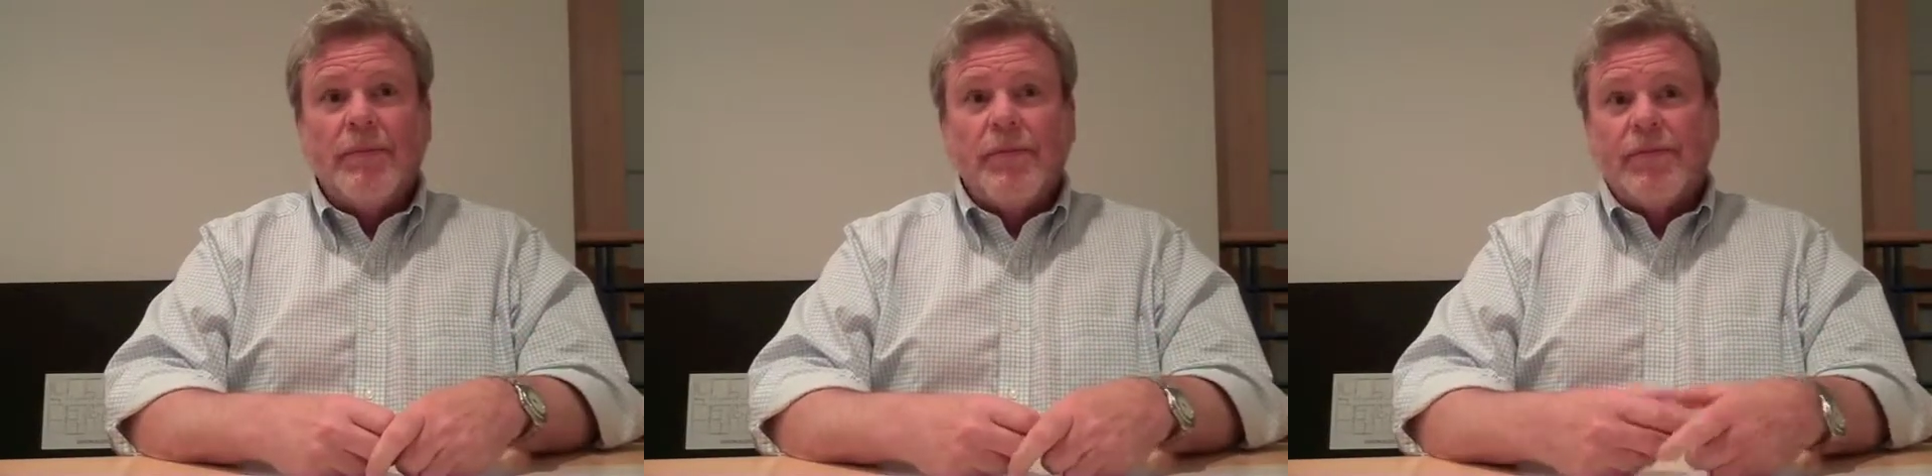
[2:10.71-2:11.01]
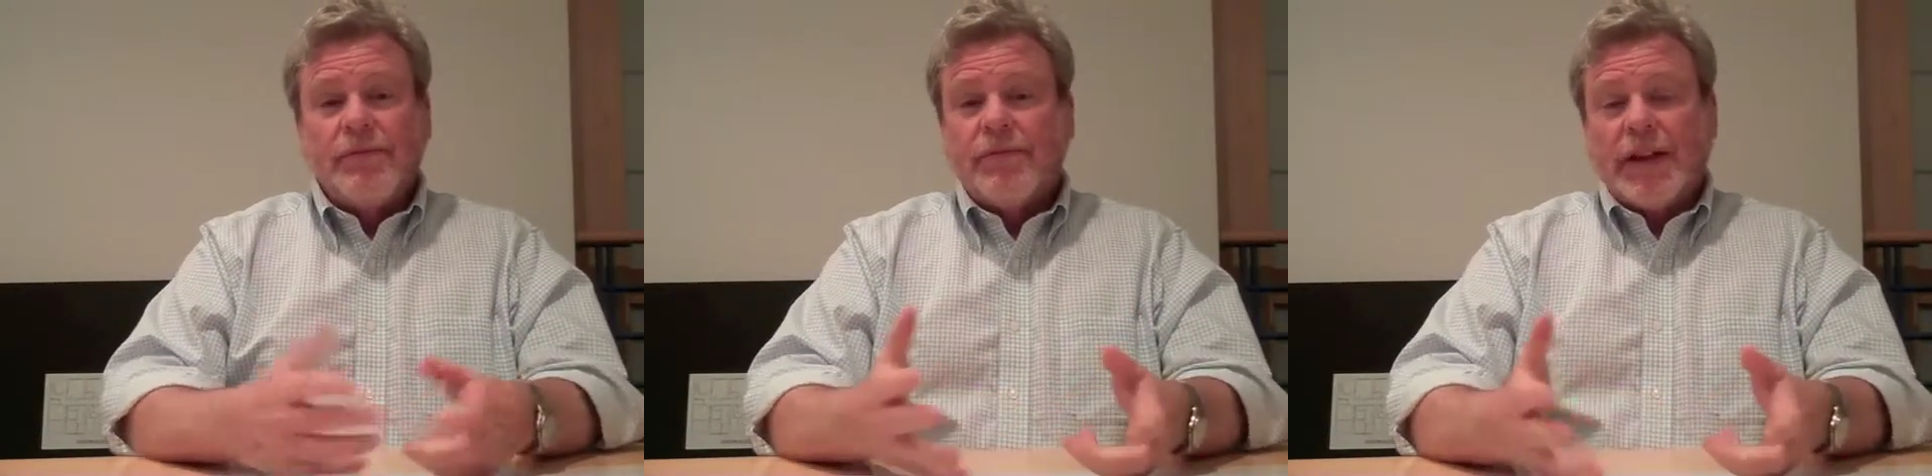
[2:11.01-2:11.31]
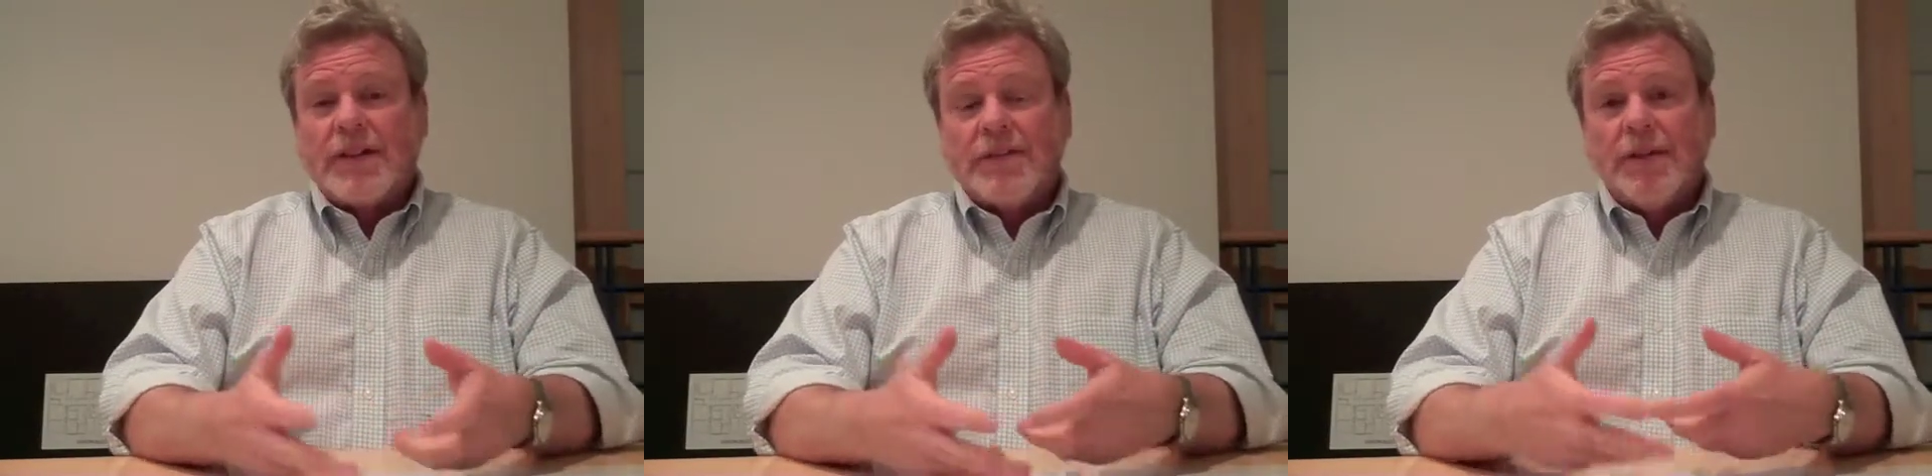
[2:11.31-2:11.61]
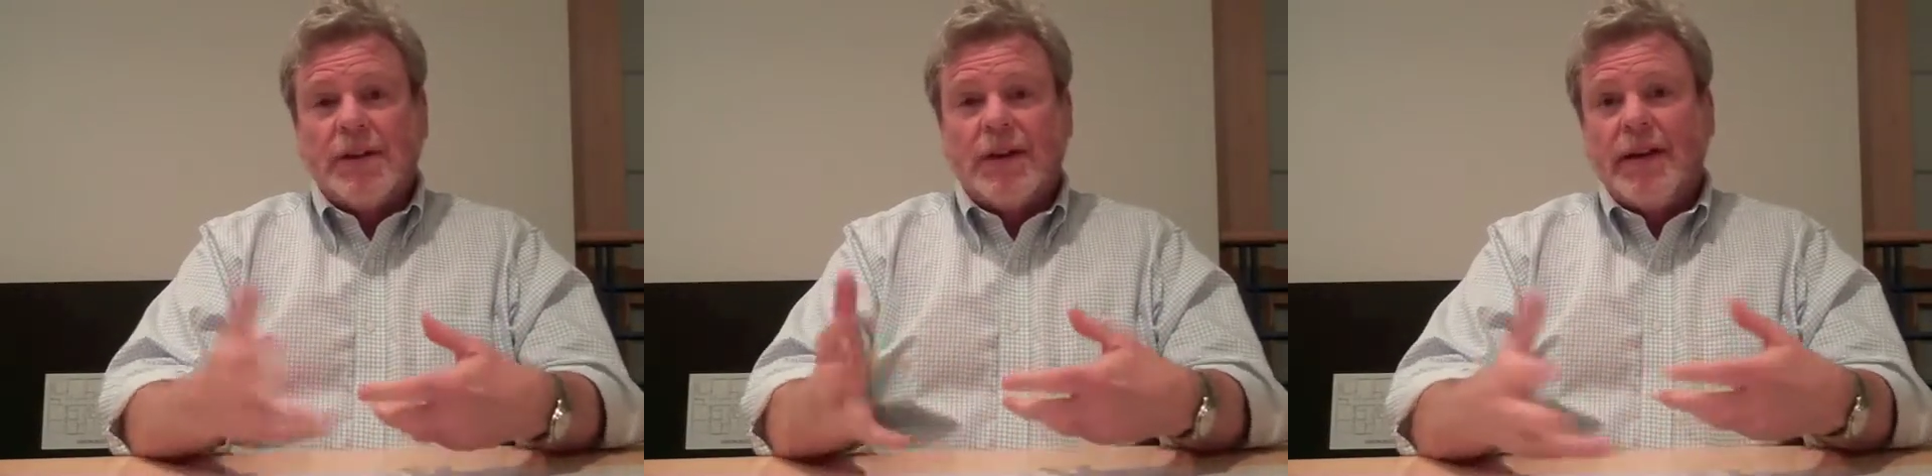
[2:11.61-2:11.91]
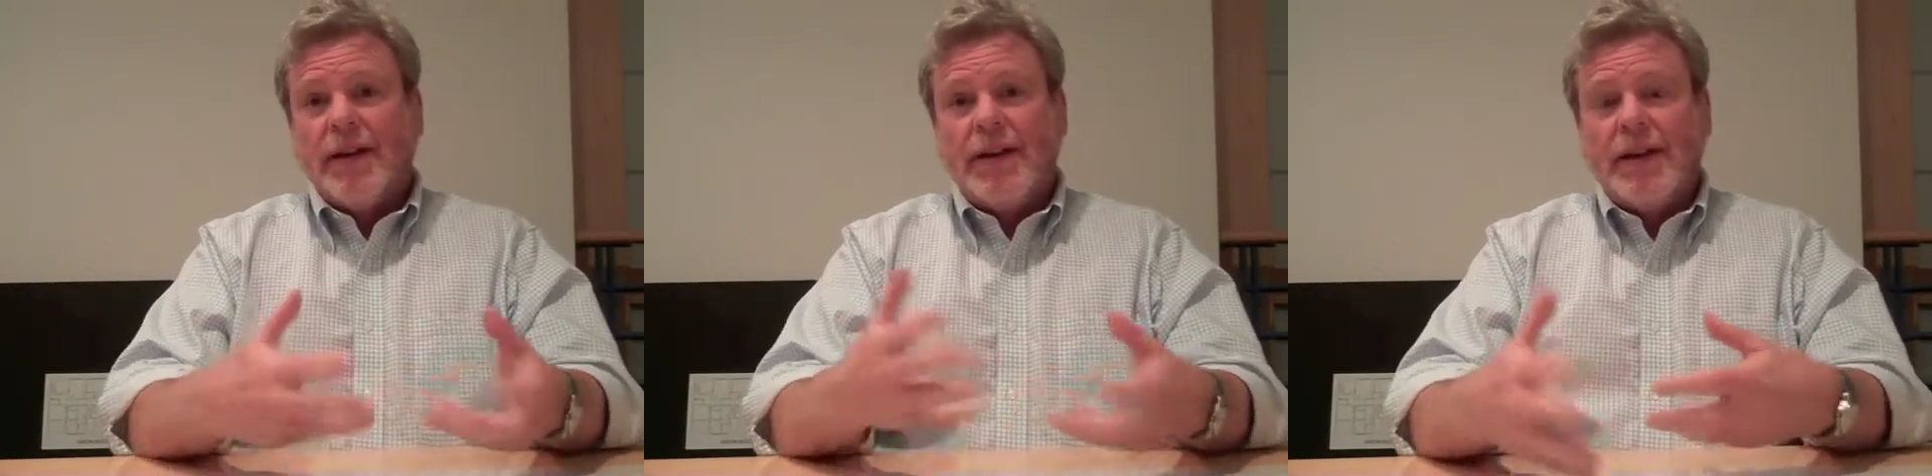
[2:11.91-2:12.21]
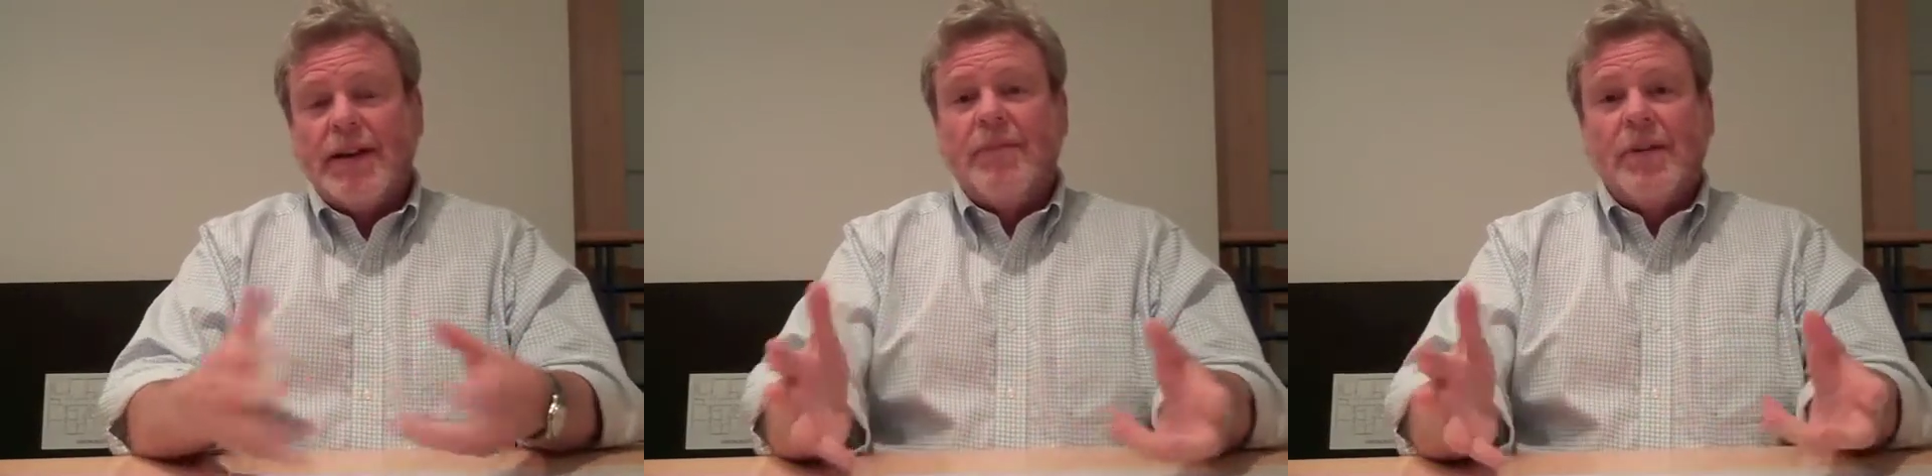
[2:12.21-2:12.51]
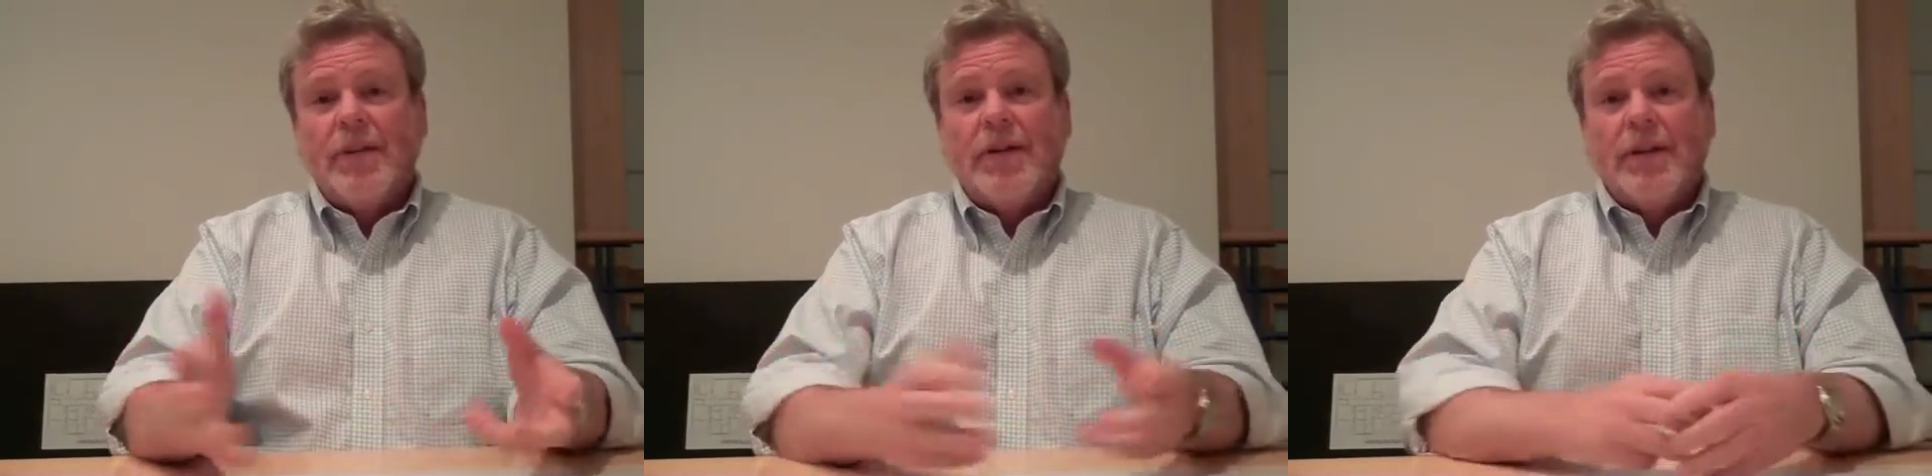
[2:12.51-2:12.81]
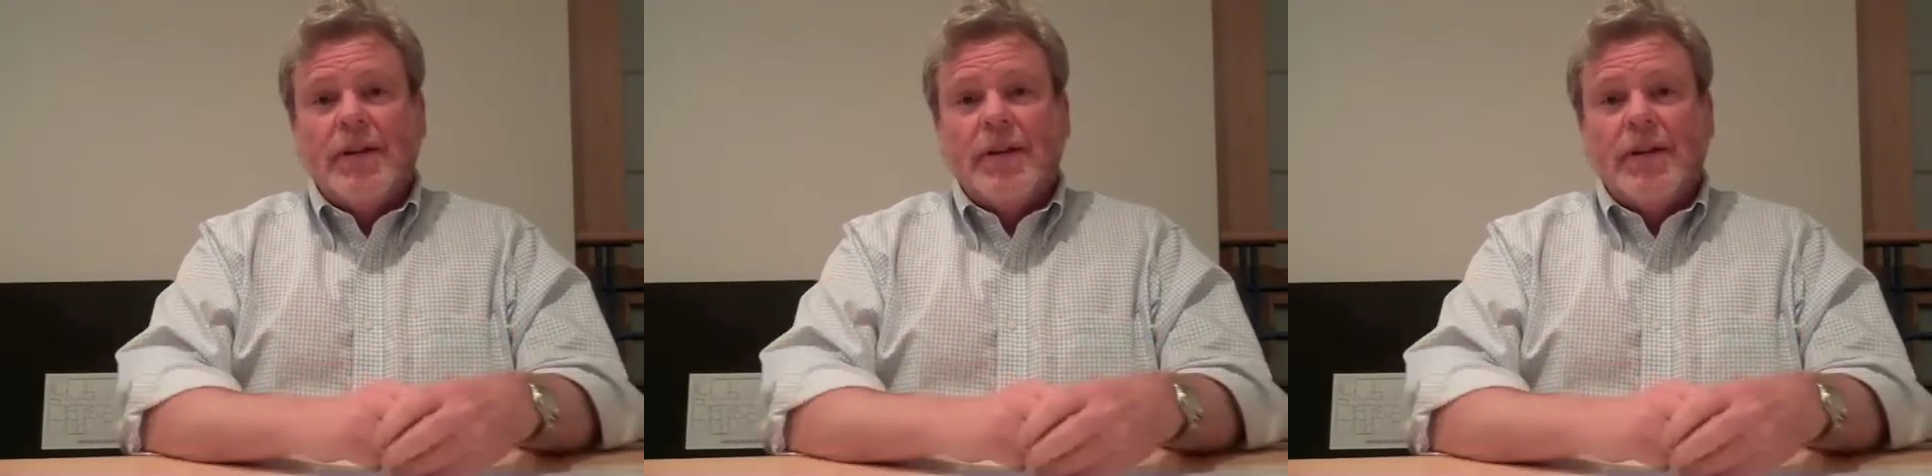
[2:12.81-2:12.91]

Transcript: flexible and nimble.